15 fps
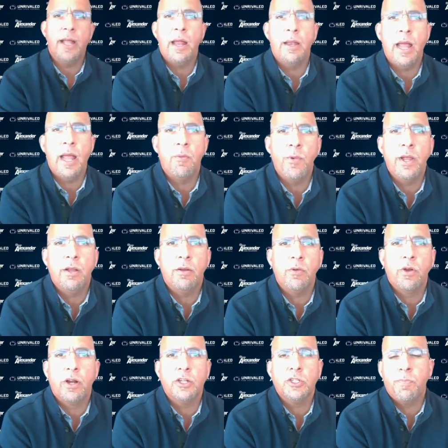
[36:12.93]
And
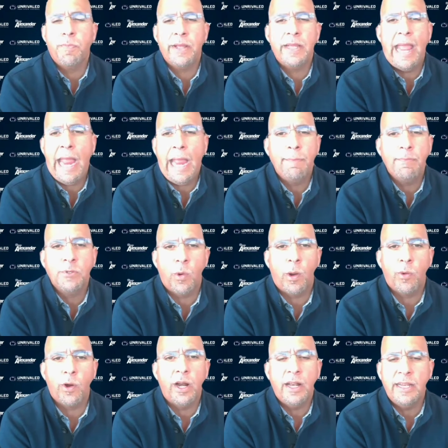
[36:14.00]
we're going to be games where
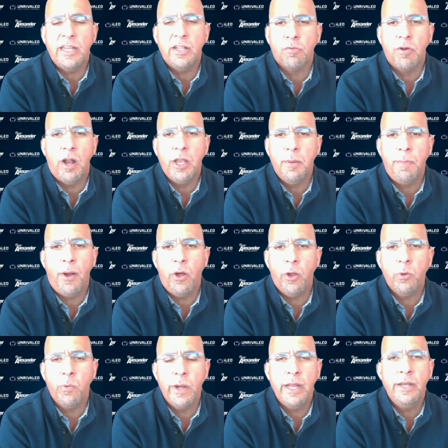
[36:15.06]
we're going to need to run the ball
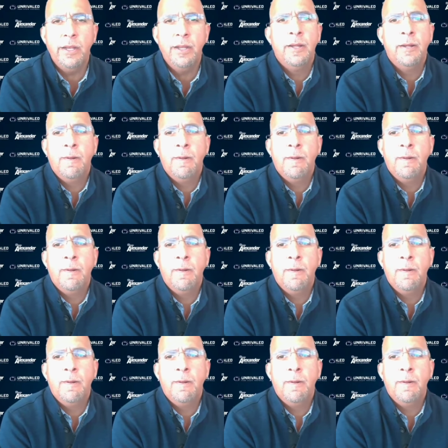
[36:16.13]
to win.